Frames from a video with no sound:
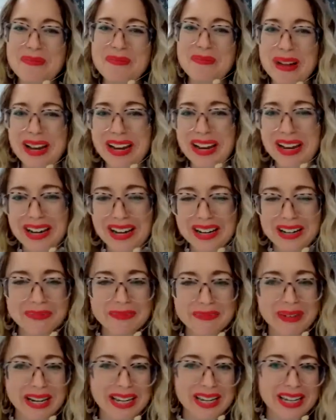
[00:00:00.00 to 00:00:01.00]

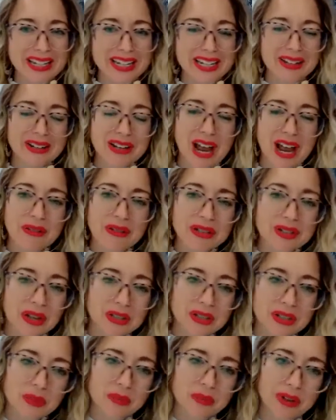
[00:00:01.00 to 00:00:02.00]
my kidney, I was
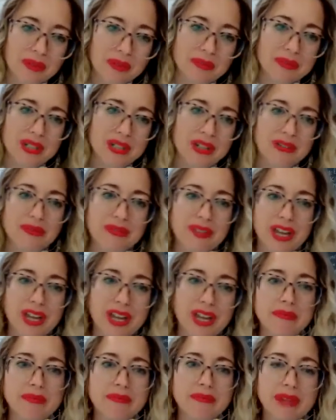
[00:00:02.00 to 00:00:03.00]
also preemptive,
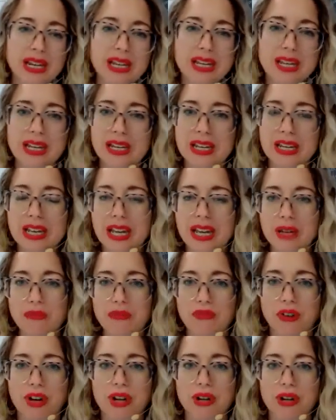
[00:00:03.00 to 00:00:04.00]
and my kidney came
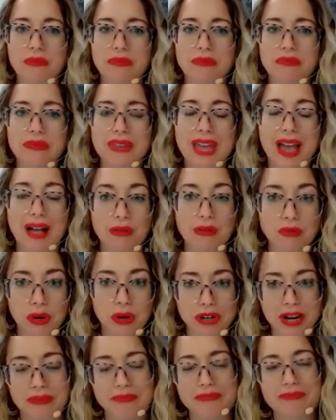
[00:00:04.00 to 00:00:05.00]
from
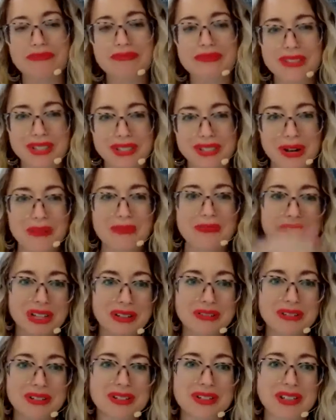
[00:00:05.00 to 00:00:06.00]
California. So it
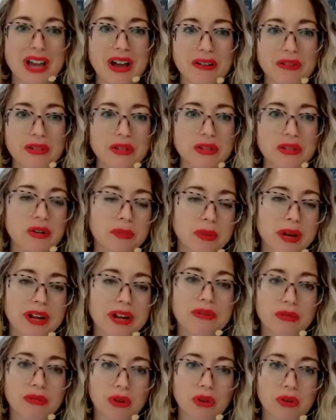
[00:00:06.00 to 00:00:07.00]
was out of the donor body
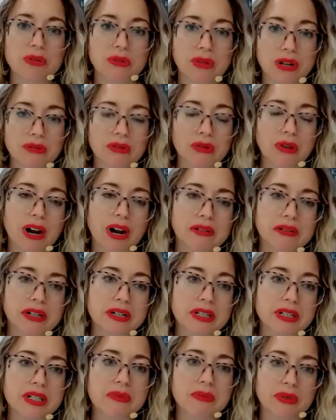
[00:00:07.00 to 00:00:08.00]
for over 24
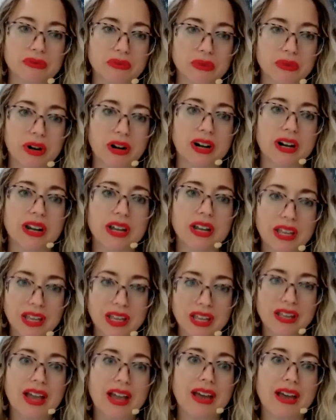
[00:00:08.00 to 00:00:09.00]
hours before
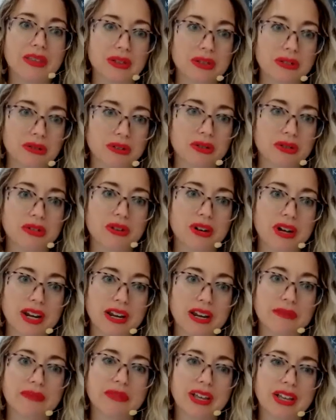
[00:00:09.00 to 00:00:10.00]
I had the
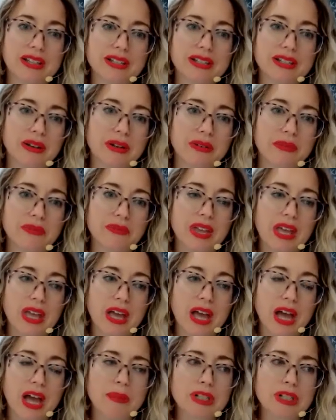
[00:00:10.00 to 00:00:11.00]
surgery. And so
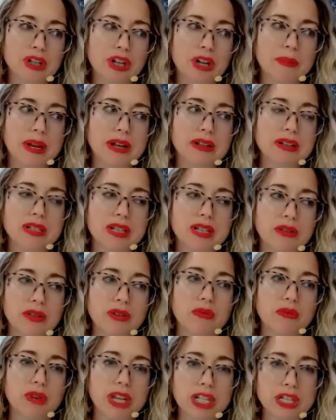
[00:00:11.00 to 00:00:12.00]
it took about
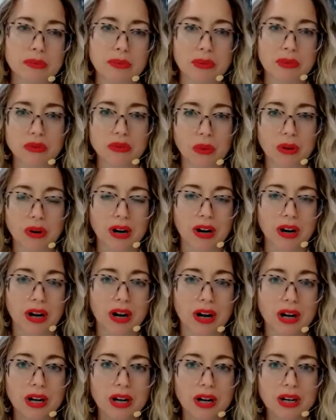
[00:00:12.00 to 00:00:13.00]
7 weeks
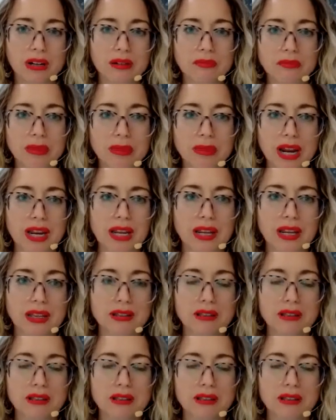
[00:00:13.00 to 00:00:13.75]
before my